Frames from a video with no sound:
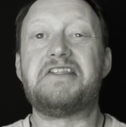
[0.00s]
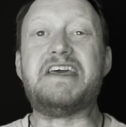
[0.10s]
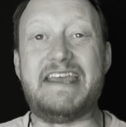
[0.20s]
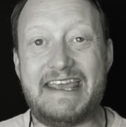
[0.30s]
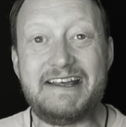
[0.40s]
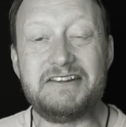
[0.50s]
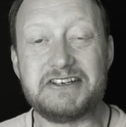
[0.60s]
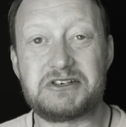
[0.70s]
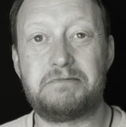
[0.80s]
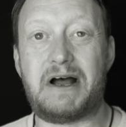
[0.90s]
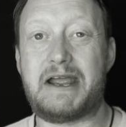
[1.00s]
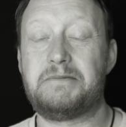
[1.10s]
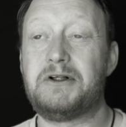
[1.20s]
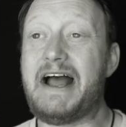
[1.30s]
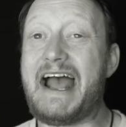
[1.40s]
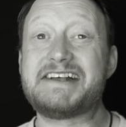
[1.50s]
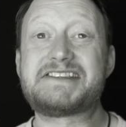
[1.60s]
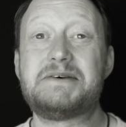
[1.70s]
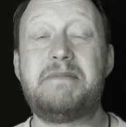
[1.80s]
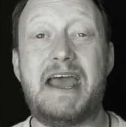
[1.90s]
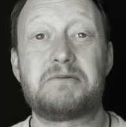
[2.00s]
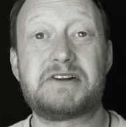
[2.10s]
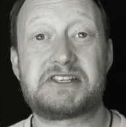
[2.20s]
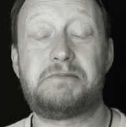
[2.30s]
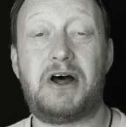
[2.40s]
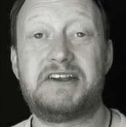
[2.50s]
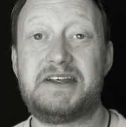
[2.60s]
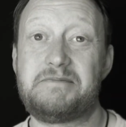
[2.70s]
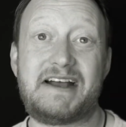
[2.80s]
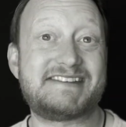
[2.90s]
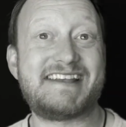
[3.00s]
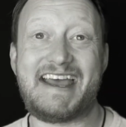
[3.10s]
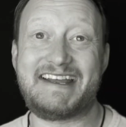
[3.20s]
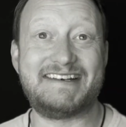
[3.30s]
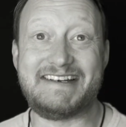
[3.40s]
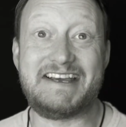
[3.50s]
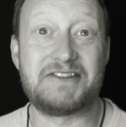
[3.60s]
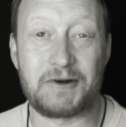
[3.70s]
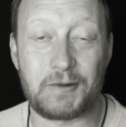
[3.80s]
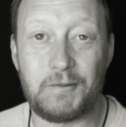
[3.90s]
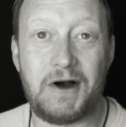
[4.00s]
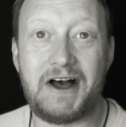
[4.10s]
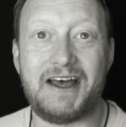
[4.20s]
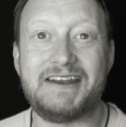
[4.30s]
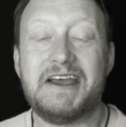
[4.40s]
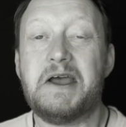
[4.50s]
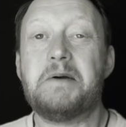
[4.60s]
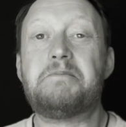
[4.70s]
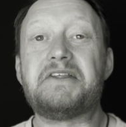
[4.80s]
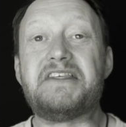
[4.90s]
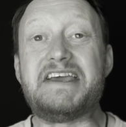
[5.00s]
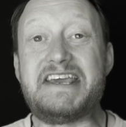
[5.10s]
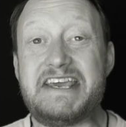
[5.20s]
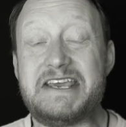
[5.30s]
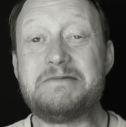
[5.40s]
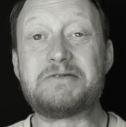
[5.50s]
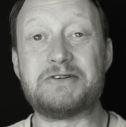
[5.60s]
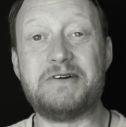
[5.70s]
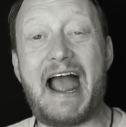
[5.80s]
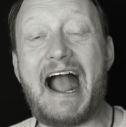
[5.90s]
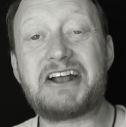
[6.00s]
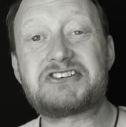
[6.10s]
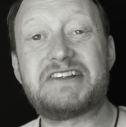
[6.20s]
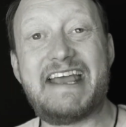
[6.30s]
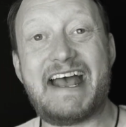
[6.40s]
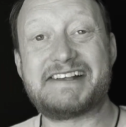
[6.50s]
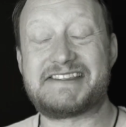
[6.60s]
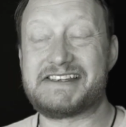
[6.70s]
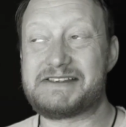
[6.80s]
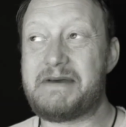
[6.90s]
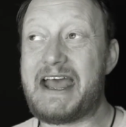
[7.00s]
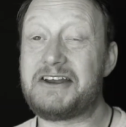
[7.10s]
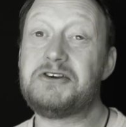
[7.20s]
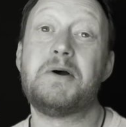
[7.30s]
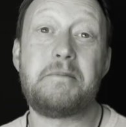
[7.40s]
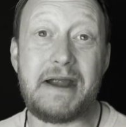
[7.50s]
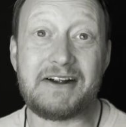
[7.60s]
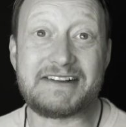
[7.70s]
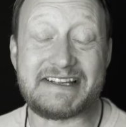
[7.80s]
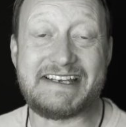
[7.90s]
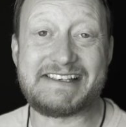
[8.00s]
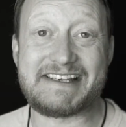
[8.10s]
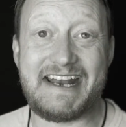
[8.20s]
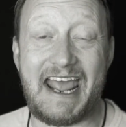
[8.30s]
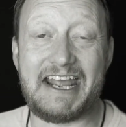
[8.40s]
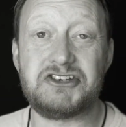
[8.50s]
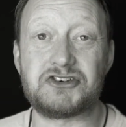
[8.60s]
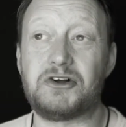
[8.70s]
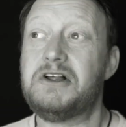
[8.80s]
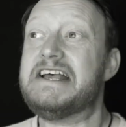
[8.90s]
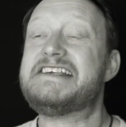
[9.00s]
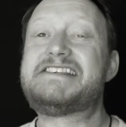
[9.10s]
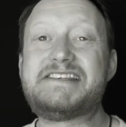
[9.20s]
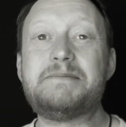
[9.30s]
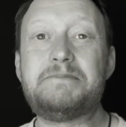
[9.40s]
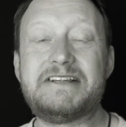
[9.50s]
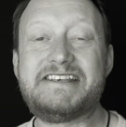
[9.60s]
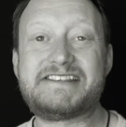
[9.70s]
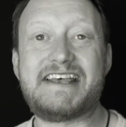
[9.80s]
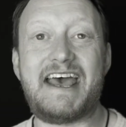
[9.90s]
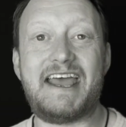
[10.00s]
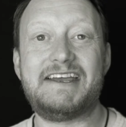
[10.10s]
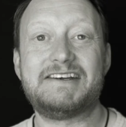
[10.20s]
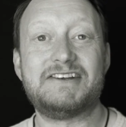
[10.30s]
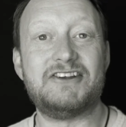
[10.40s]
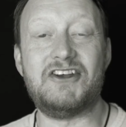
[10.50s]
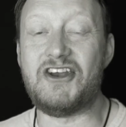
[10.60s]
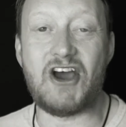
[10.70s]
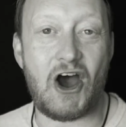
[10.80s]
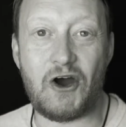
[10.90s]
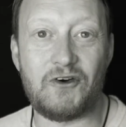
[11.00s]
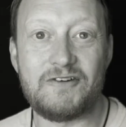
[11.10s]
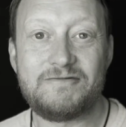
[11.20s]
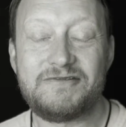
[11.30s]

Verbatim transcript: the English Bible has the man responding by saying, Neither one. But the Hebrew actually has this man, who apparently is an angel, simply say, No.